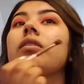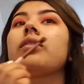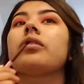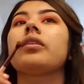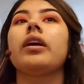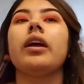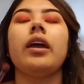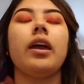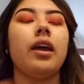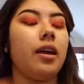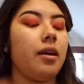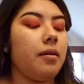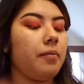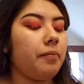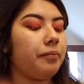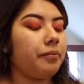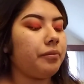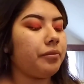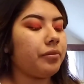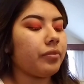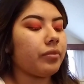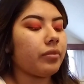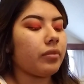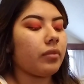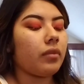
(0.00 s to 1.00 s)
Okay,
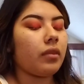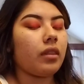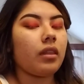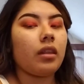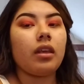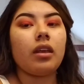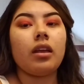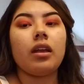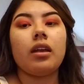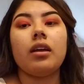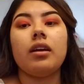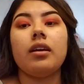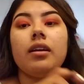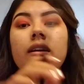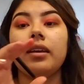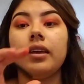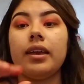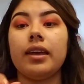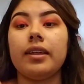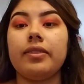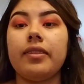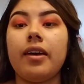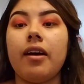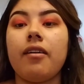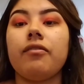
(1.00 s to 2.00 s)

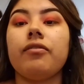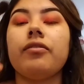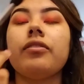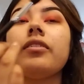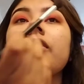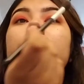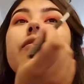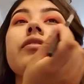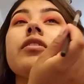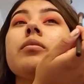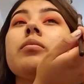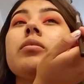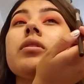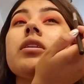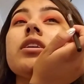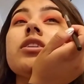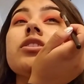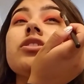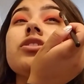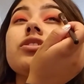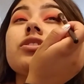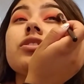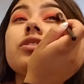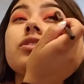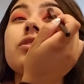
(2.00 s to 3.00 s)
get that fluffy
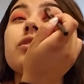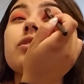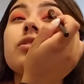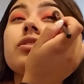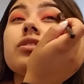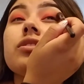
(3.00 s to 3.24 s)
brush.